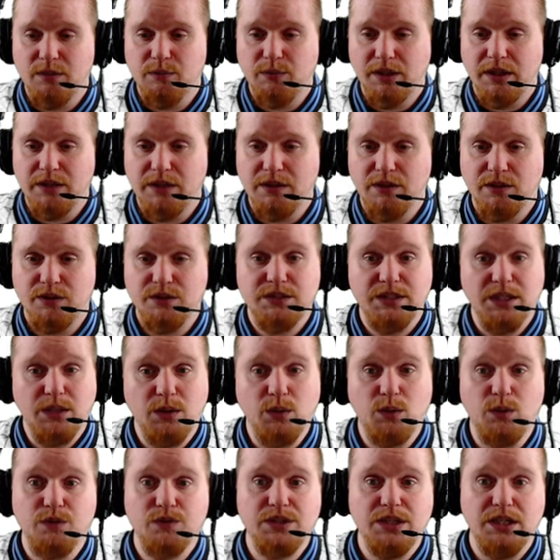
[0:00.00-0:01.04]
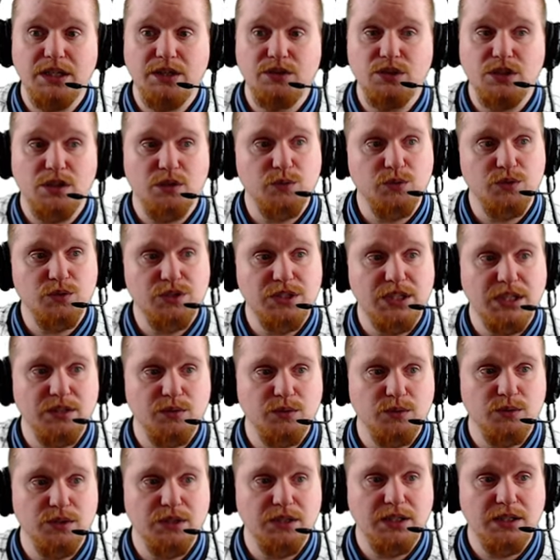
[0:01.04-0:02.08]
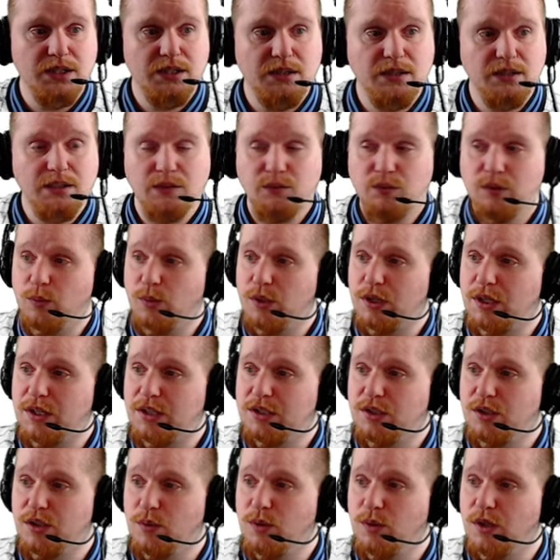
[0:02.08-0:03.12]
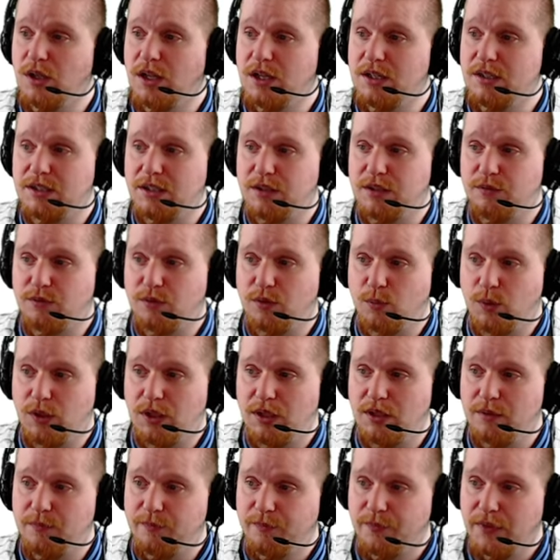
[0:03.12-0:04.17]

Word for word: find ourselves a General's Tando Laga if we wanted to go hunting for one.